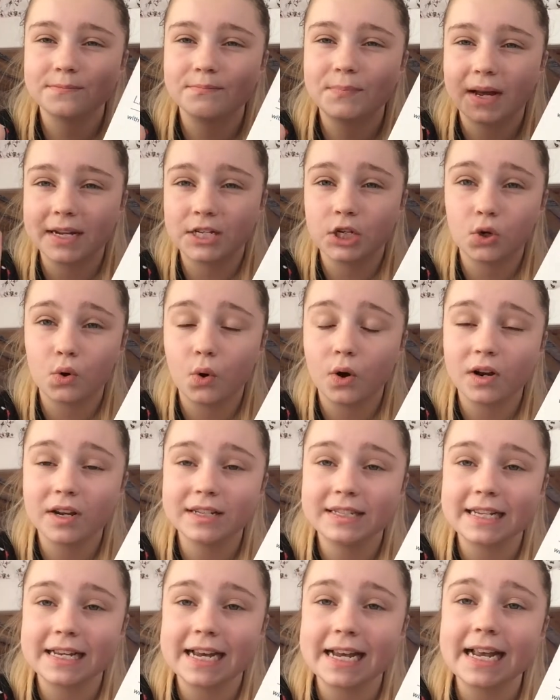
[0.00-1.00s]
better
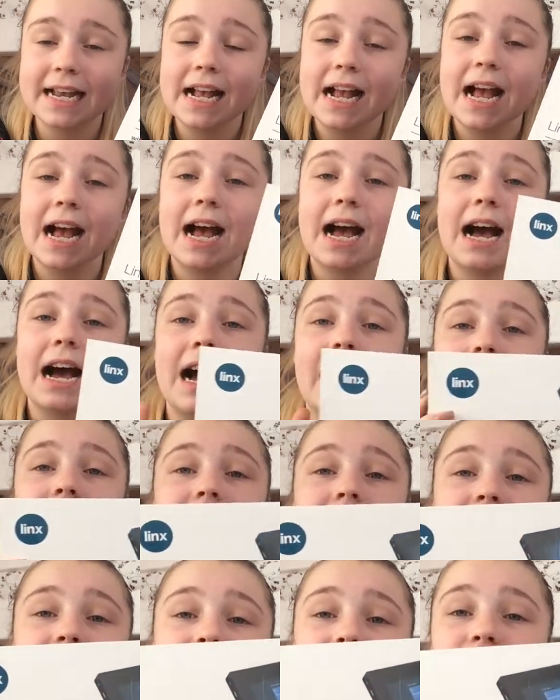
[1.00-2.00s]
quality,
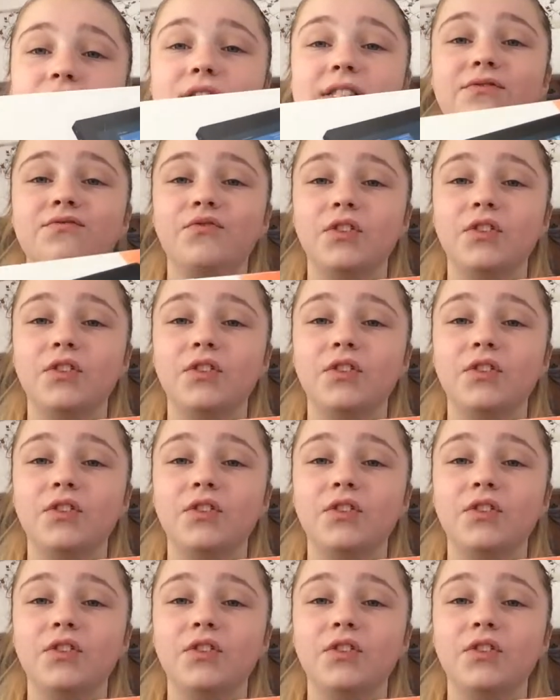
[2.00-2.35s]
and I just